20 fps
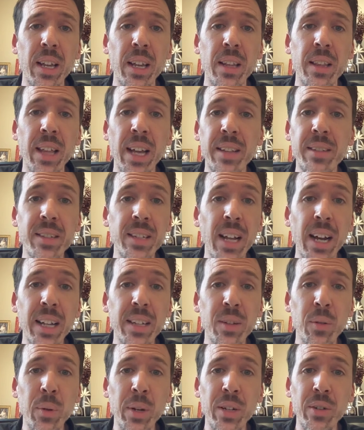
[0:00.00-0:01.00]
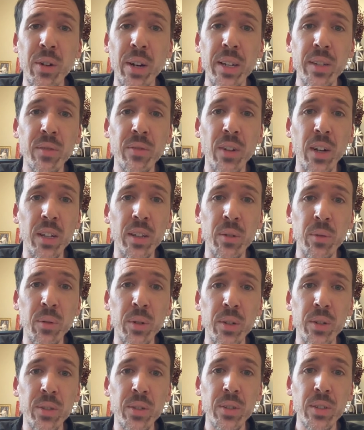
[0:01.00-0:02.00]
That's not the way Christ
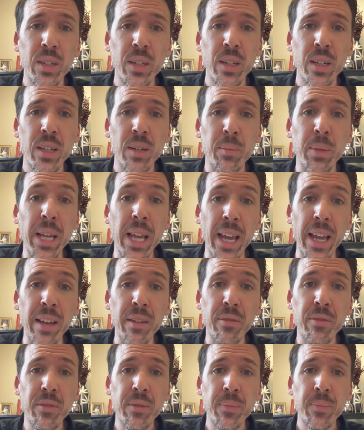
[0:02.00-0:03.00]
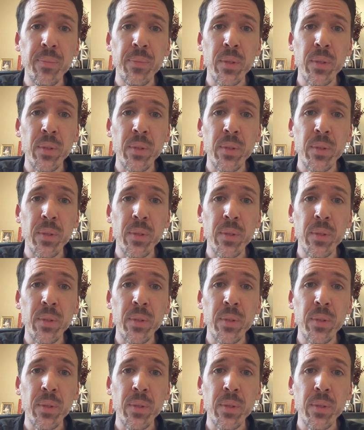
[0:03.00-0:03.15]
followers behave.